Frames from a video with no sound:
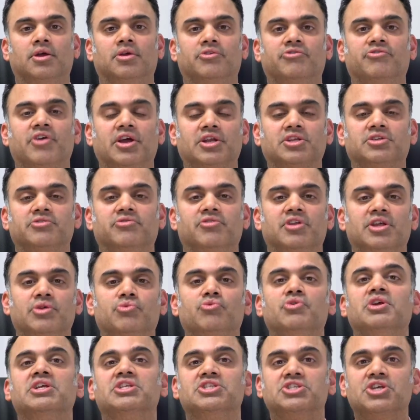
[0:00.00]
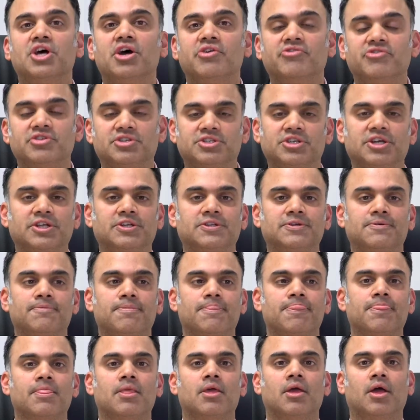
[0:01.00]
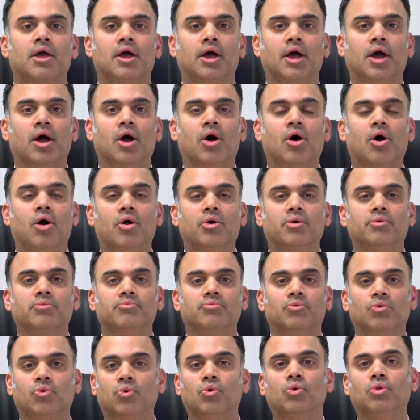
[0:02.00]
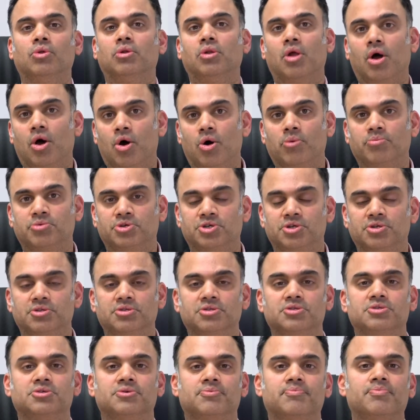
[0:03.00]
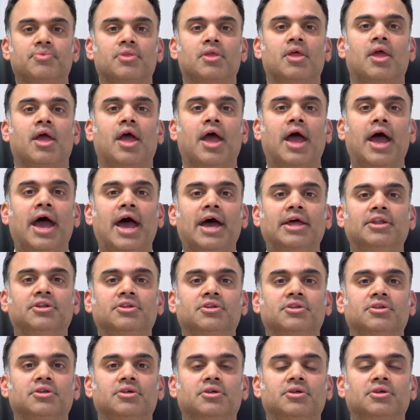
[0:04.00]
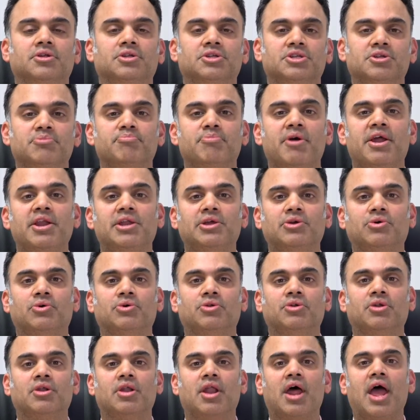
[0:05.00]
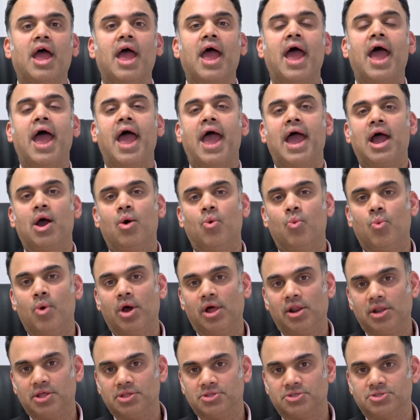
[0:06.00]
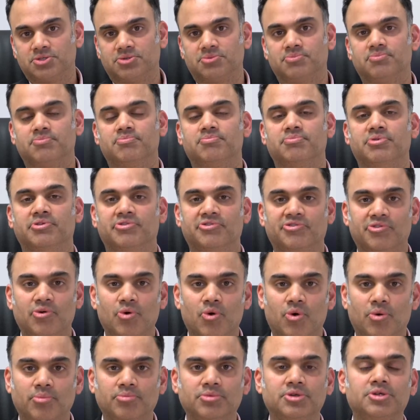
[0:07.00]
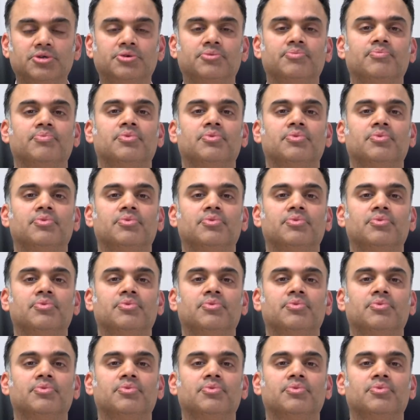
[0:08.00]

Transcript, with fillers: effectively resurface it are all options and depending on how well it's performed